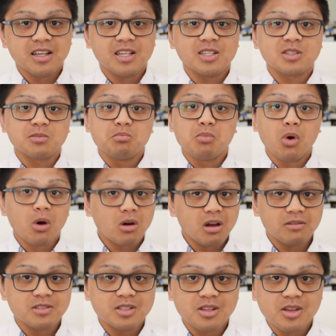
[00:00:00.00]
is more
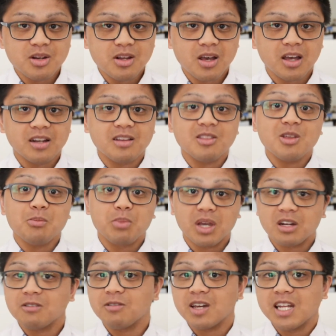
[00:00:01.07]
often than not the
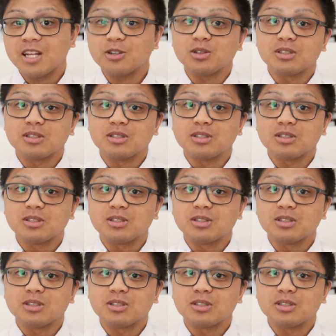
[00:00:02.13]
better financial